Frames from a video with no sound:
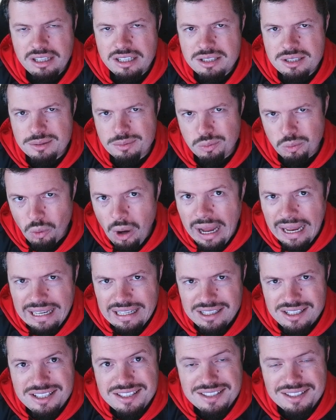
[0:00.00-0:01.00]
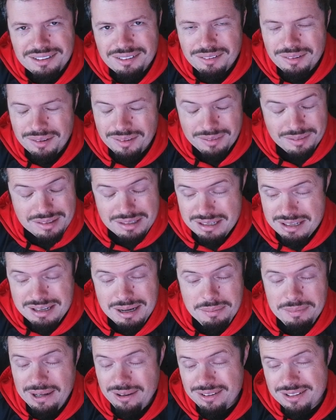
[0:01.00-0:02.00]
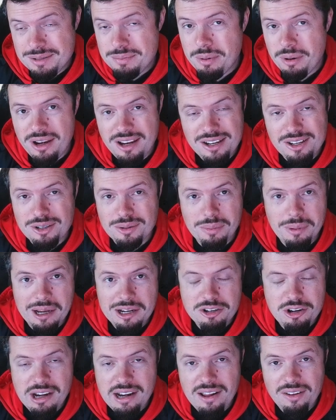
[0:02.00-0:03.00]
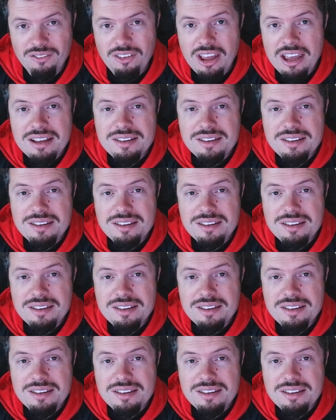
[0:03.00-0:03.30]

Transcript: It's wireless, somehow has pretty good battery life,